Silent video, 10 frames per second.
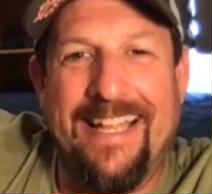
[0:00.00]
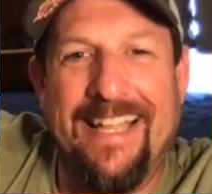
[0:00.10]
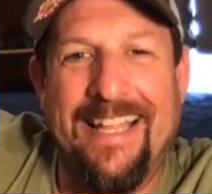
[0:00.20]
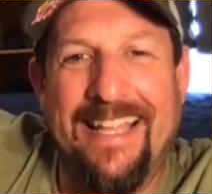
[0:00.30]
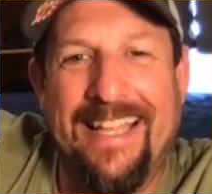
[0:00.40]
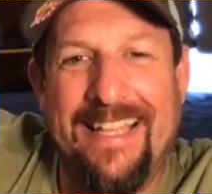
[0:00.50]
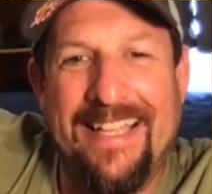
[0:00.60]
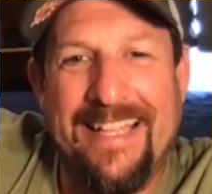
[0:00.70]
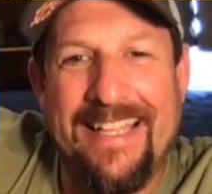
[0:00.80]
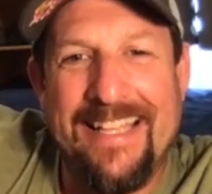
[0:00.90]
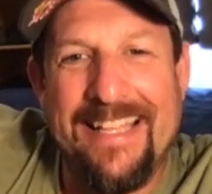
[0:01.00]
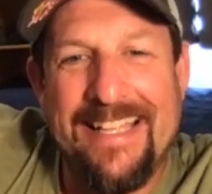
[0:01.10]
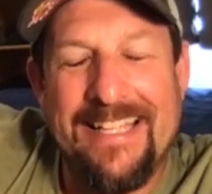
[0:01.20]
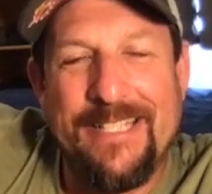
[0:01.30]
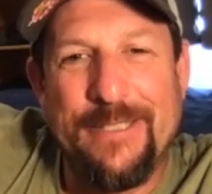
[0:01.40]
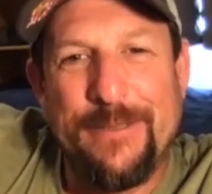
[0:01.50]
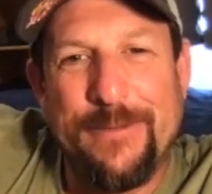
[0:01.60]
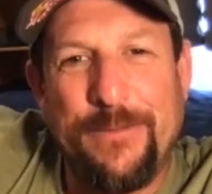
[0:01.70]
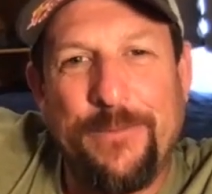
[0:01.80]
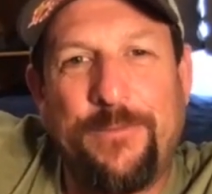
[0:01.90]

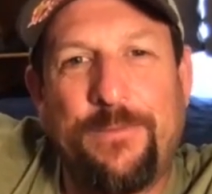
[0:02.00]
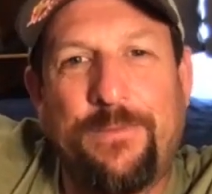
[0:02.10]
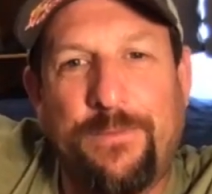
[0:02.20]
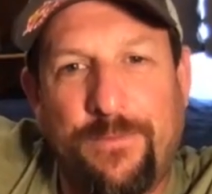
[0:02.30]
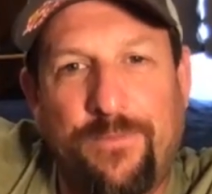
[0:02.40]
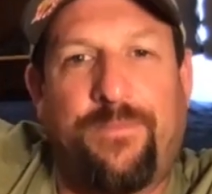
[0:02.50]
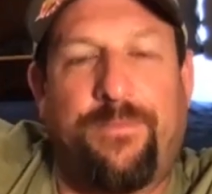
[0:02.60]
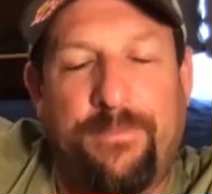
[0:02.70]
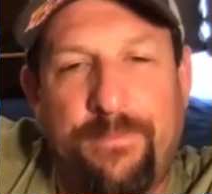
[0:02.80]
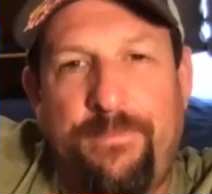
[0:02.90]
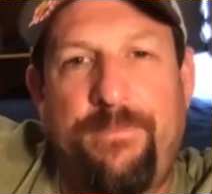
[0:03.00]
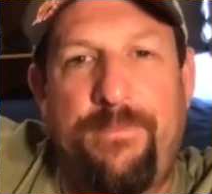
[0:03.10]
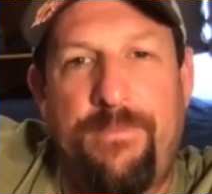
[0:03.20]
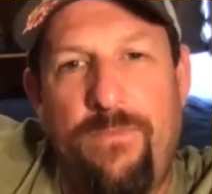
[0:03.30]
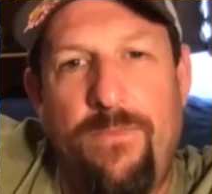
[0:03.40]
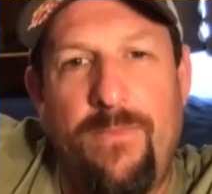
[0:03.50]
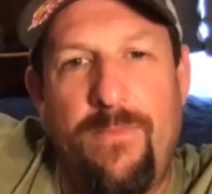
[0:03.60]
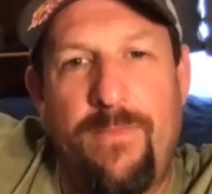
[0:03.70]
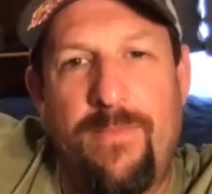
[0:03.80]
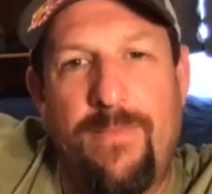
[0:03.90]

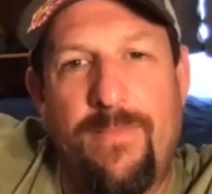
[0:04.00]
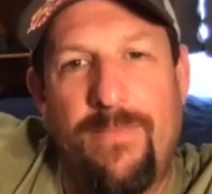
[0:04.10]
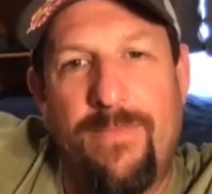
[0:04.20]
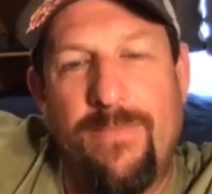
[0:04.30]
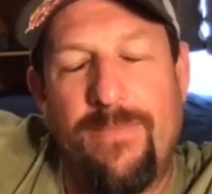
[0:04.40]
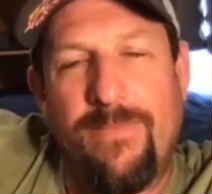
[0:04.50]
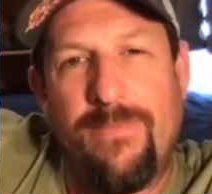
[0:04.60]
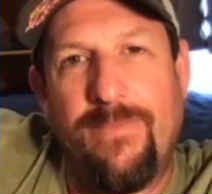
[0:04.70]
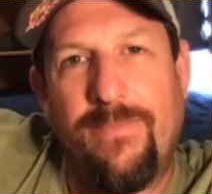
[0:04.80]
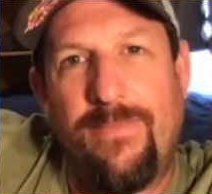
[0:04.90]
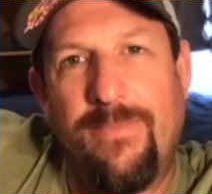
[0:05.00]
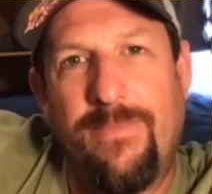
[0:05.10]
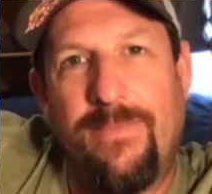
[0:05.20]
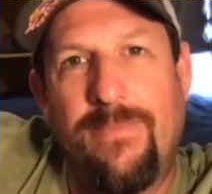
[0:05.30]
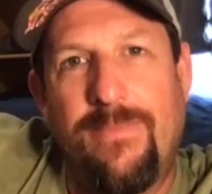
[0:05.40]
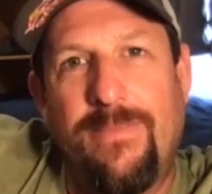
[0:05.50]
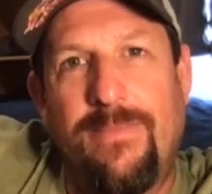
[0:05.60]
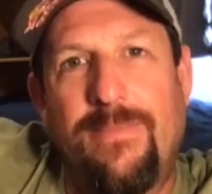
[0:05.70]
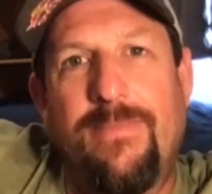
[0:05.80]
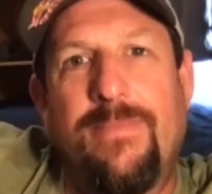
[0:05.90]

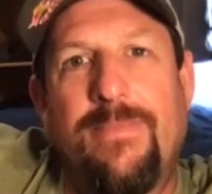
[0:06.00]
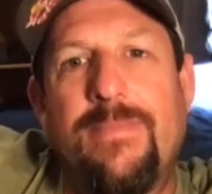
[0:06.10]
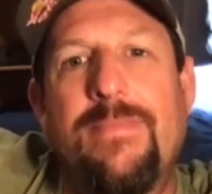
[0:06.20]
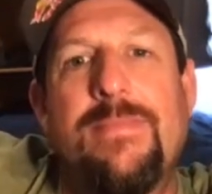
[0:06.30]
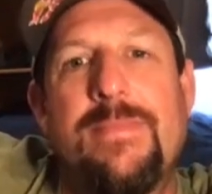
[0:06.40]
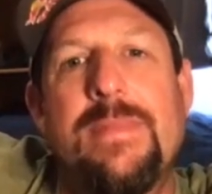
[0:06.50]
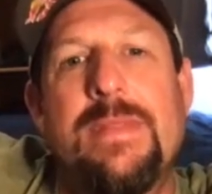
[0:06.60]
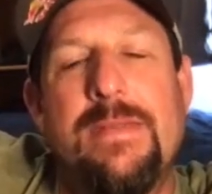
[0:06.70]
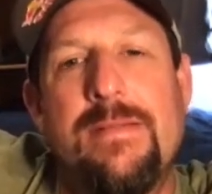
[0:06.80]
No words are spoken by the person on screen.